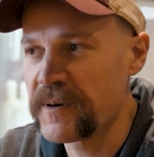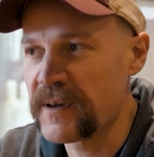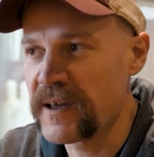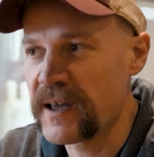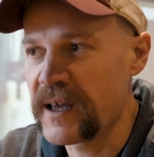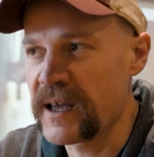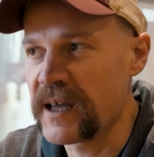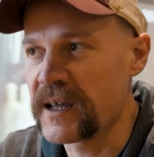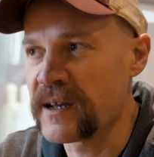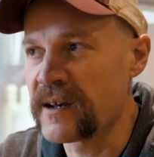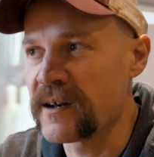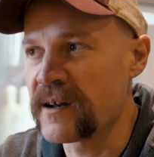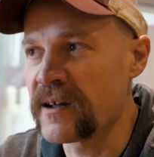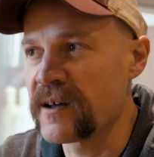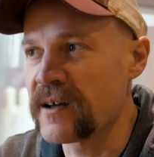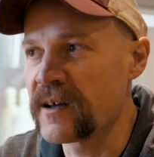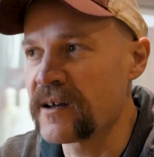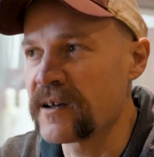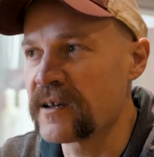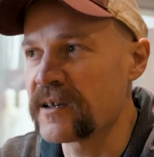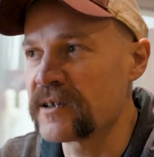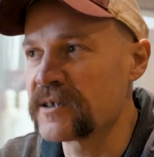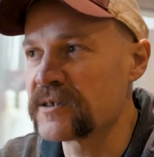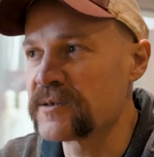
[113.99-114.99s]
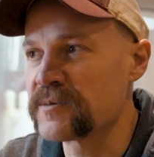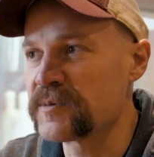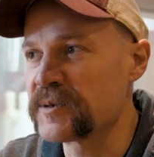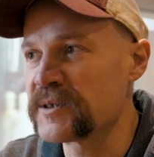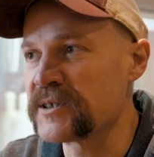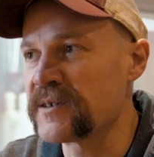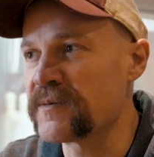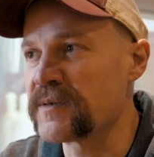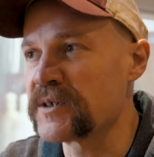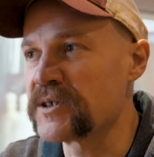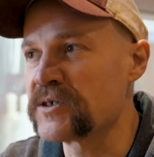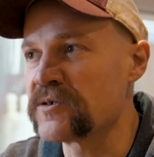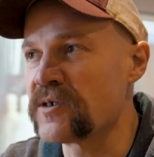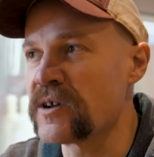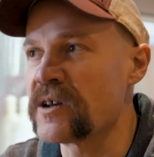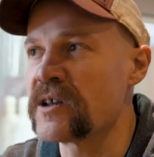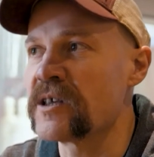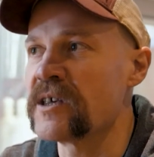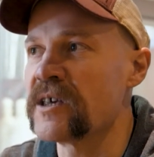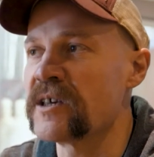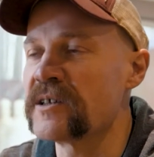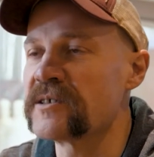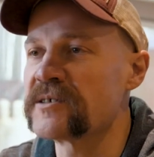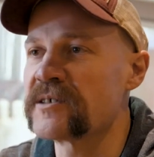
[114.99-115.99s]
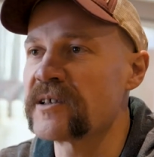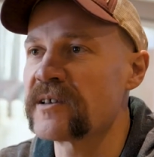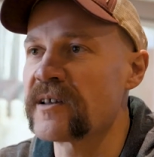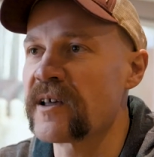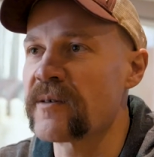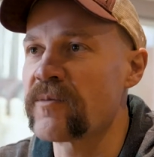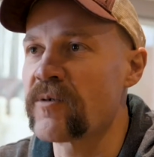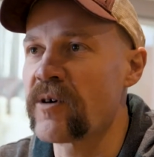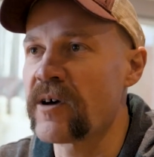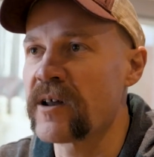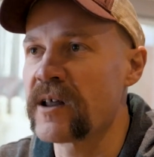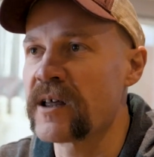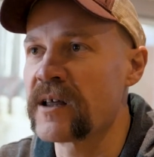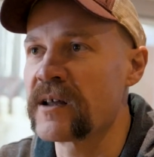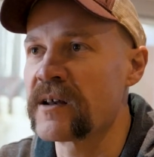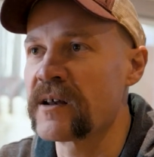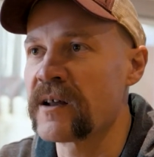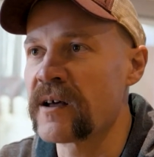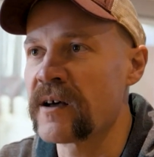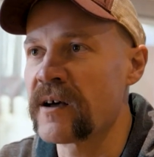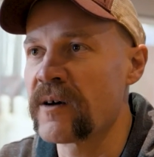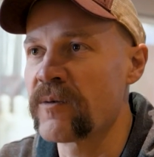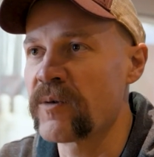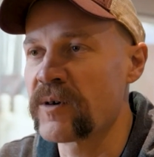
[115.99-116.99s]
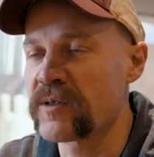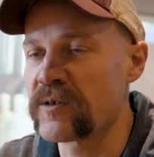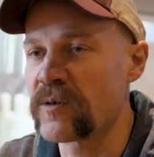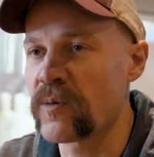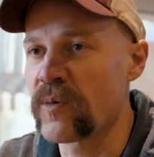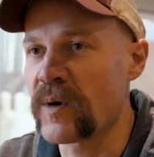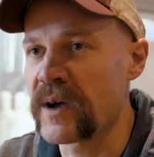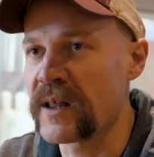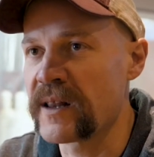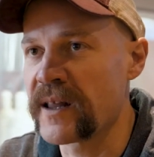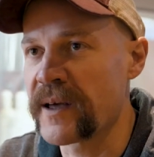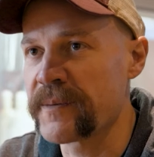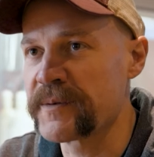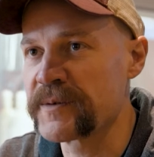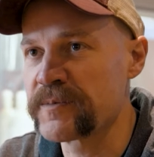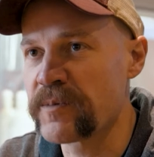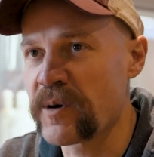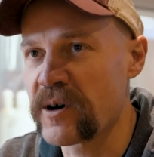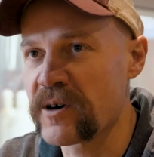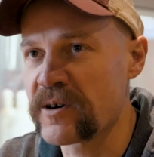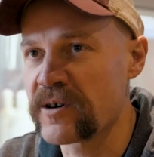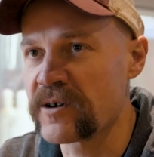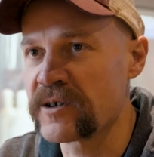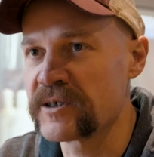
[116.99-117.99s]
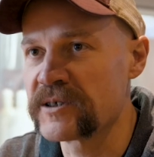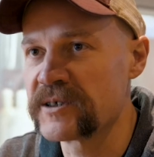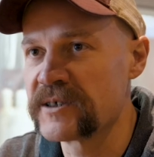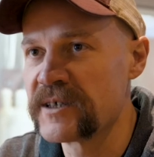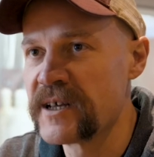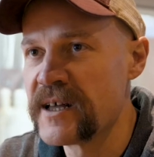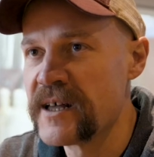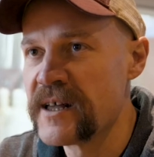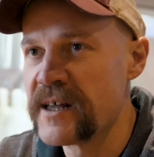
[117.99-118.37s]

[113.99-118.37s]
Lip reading: and a specific strain of yeast that they brought in with their White Labs partners,